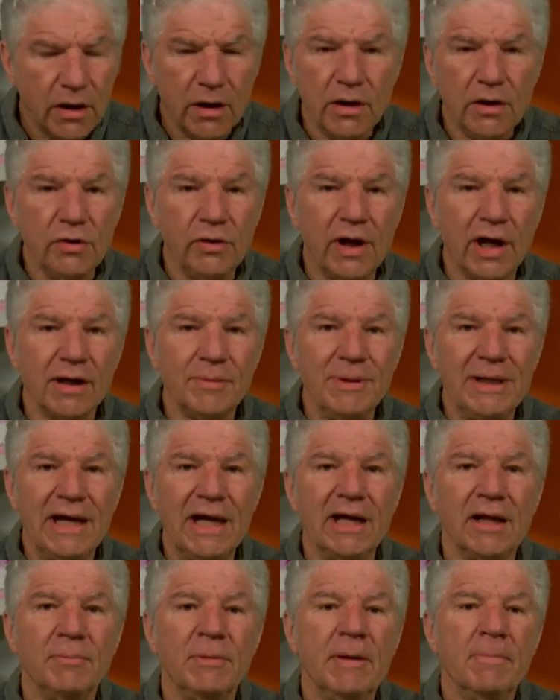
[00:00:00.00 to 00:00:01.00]
You got to be
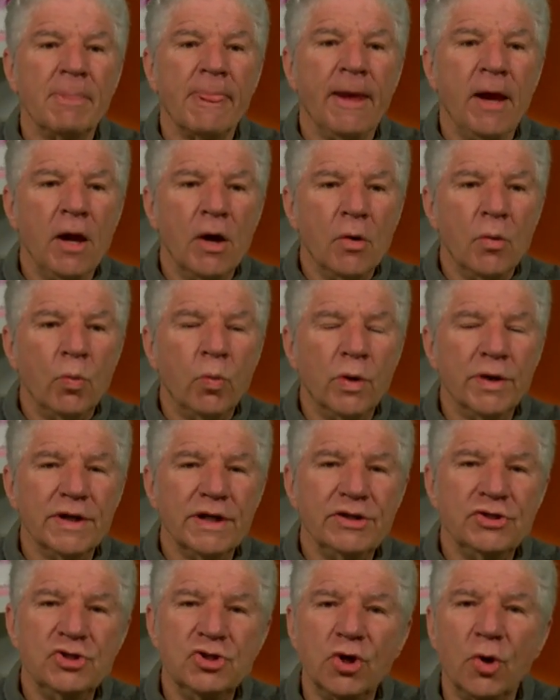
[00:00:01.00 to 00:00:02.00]
kidding me. When,
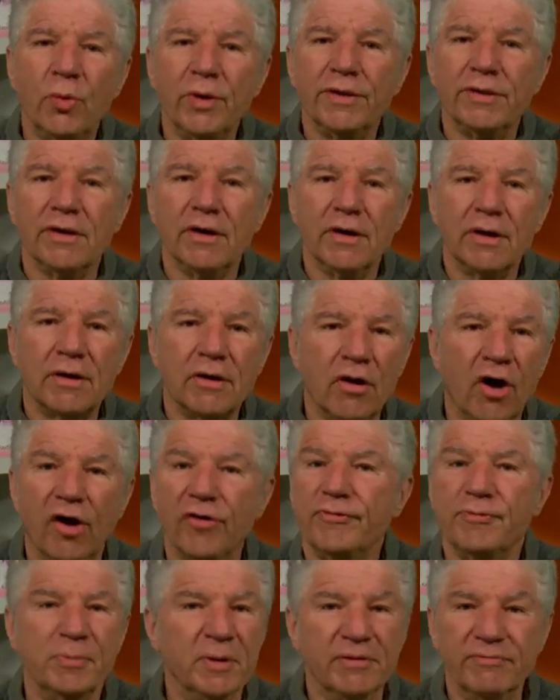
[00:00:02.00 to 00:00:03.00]
do you know what the
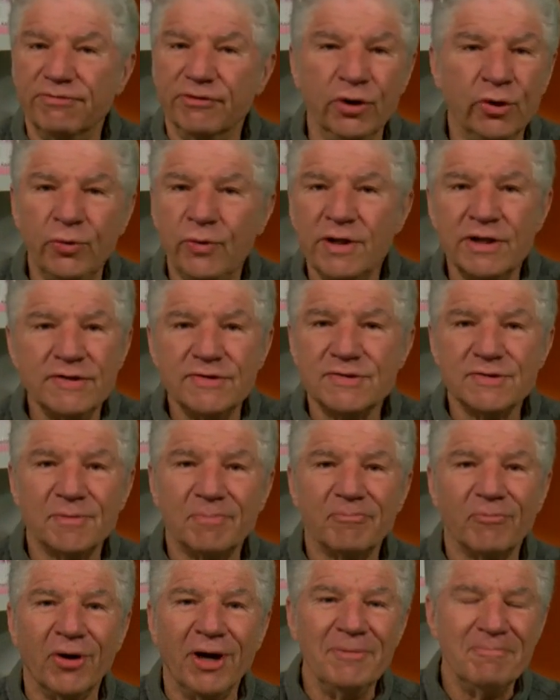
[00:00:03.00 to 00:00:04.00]
Kaufmann flu is,
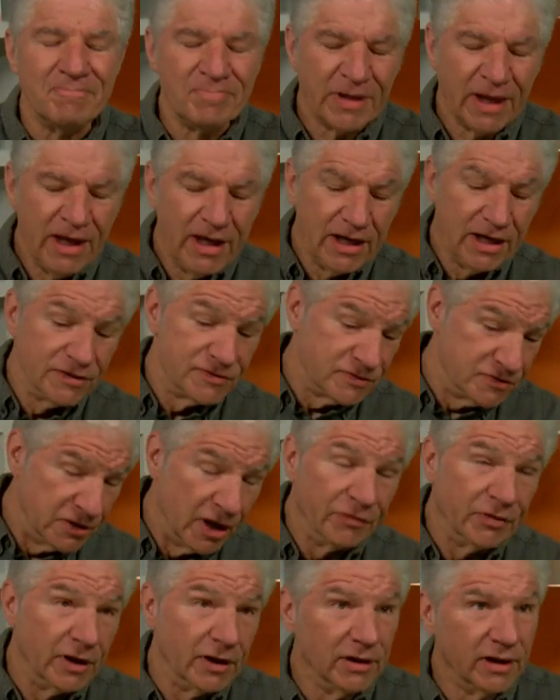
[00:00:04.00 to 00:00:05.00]
right? It's
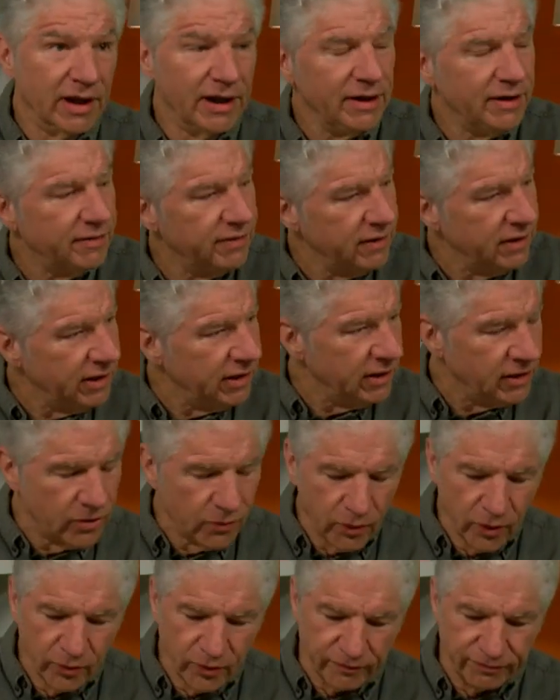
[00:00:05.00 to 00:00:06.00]
nothing like the
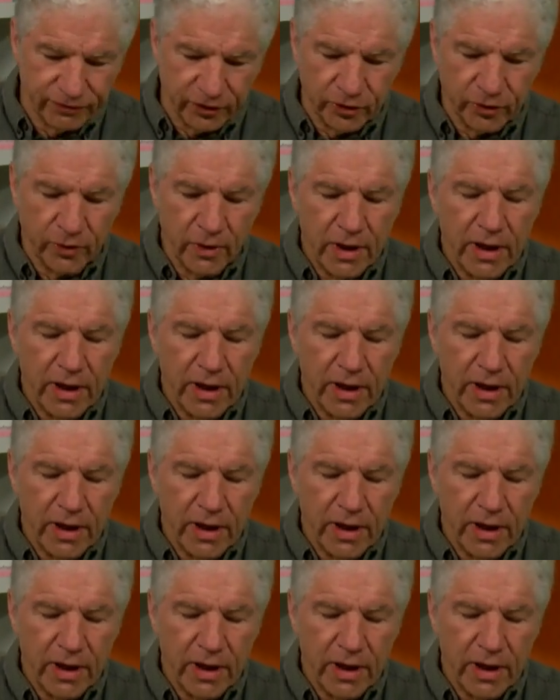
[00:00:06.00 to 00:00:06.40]
corona flu.